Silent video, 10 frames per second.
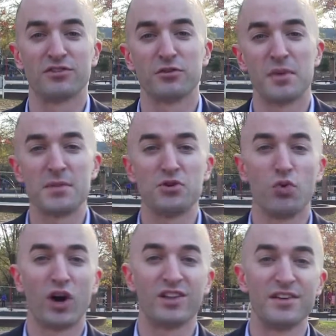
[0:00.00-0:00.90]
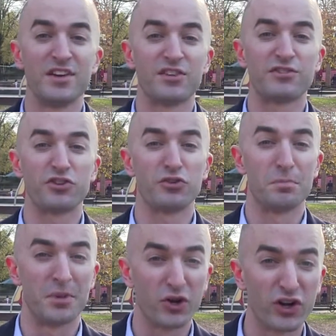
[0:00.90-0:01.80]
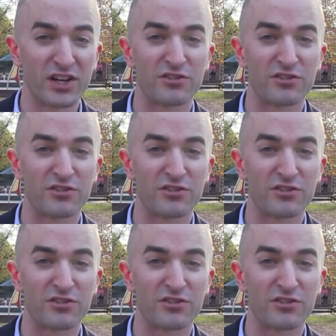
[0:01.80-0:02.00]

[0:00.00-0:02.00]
So maybe you want to live in a certain building,